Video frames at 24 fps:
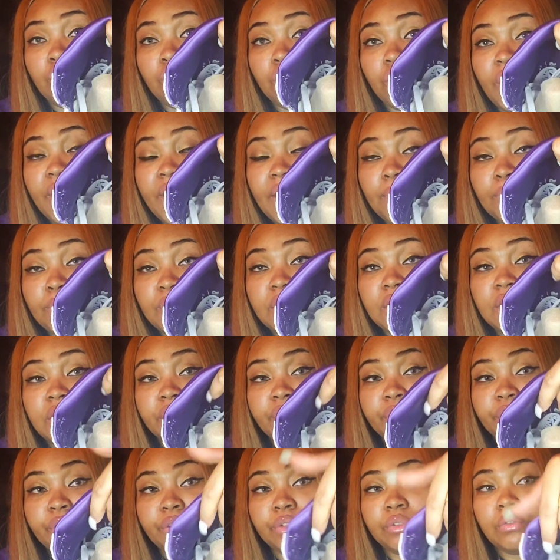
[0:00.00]
great
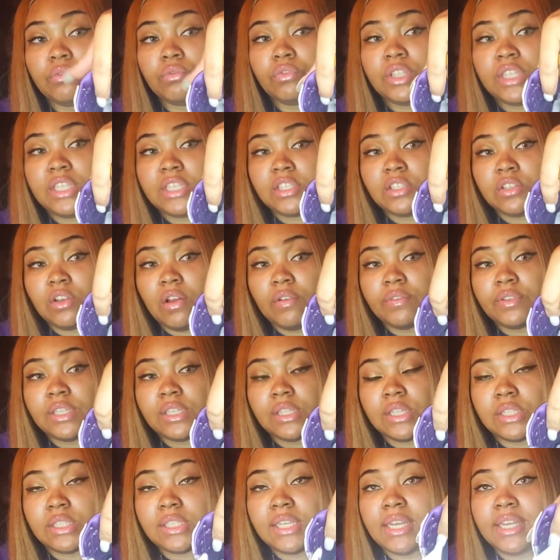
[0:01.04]
material, really soft to
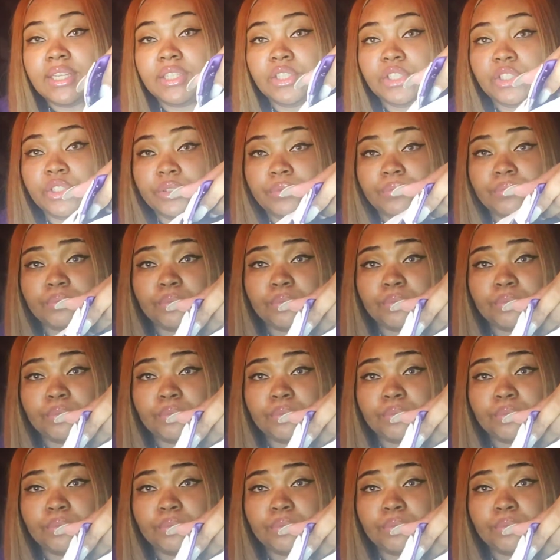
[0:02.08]
the touch.